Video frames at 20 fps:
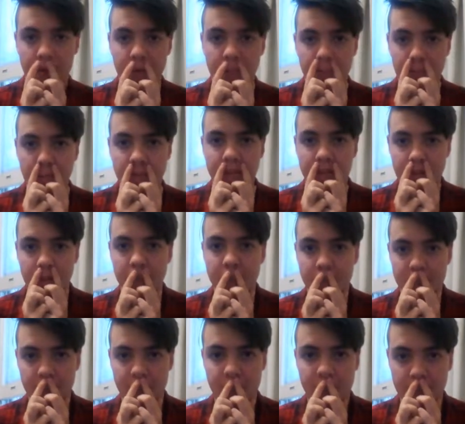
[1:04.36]
my
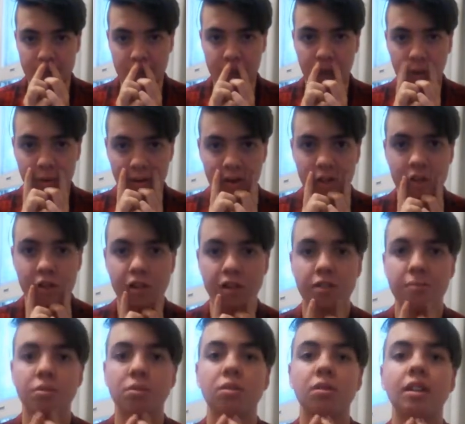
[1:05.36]
moustache is getting quite
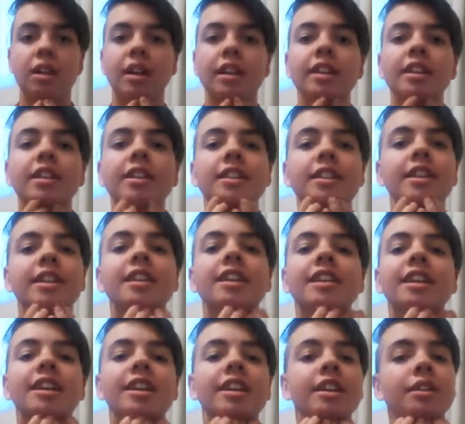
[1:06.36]
noticeable, and like down
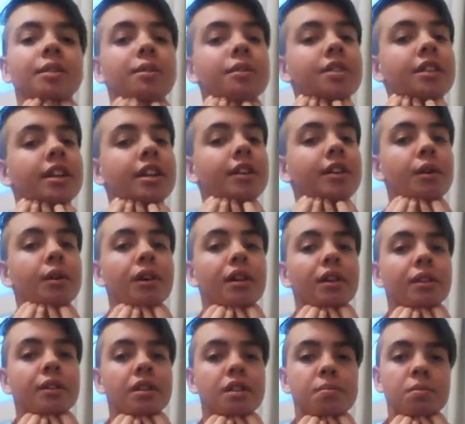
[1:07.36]
here was getting quite
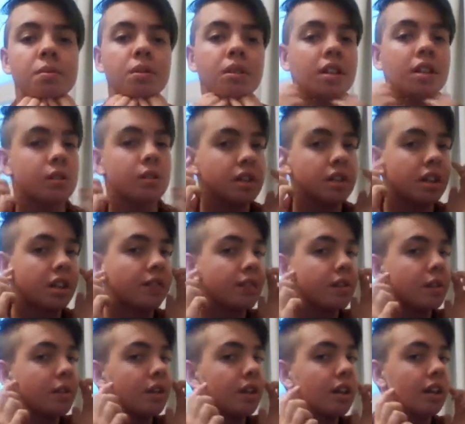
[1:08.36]
noticeable. There's like a
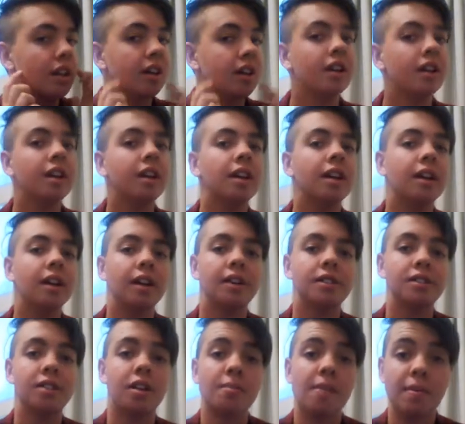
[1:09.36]
few here,
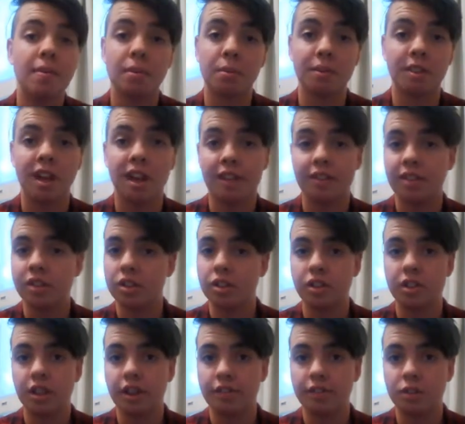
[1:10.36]
so I'm happy with that. If it's
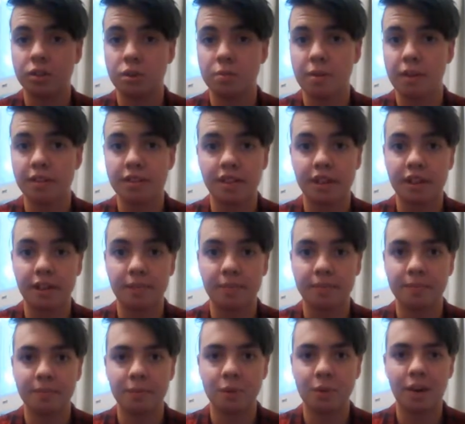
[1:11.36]
only after 2 months, I'm
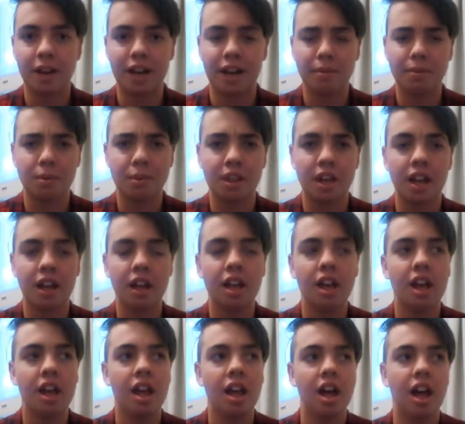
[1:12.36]
quite happy with that.
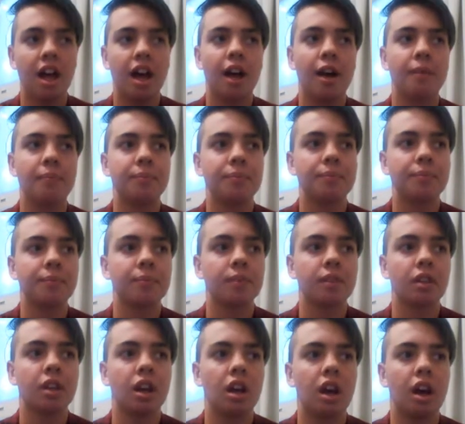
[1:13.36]

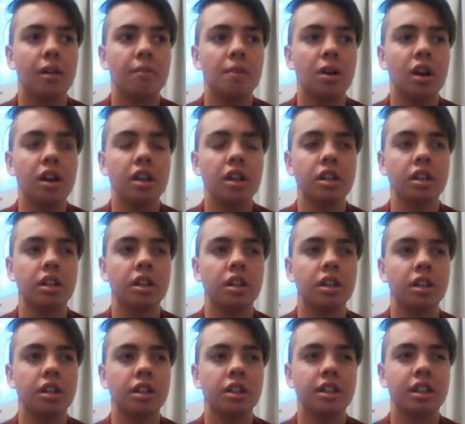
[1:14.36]
I might.
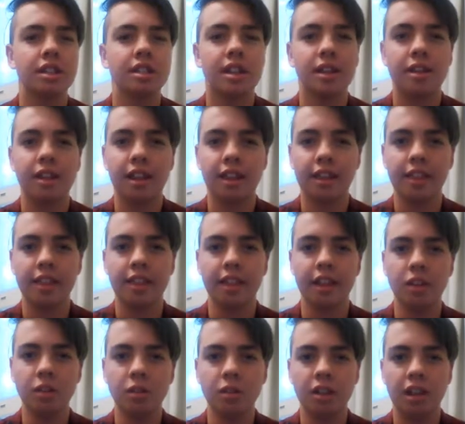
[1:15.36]
There's that like
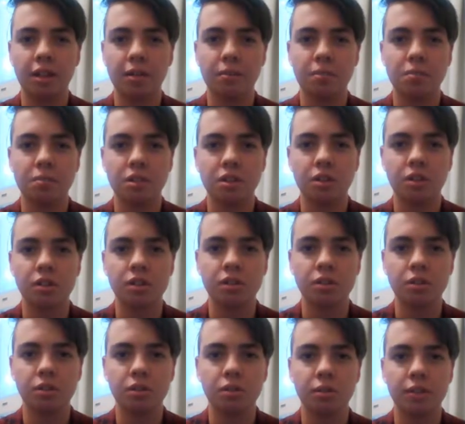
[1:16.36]
thing called like
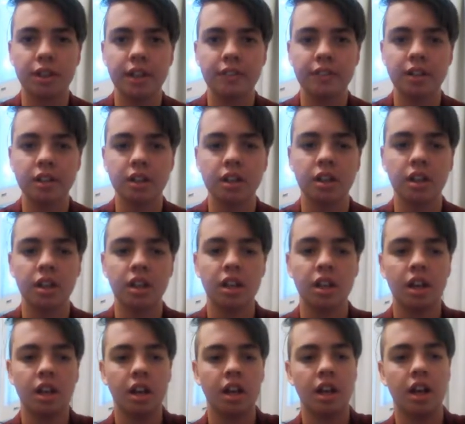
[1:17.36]
Medoxil or whatever.
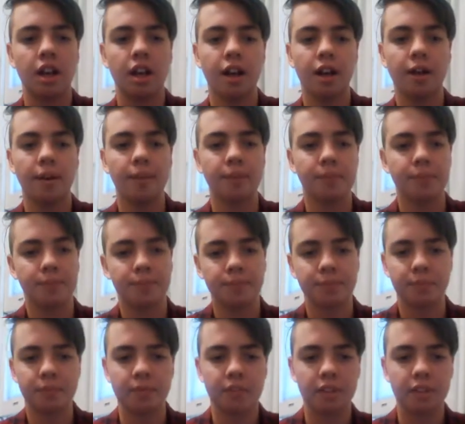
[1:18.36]
I've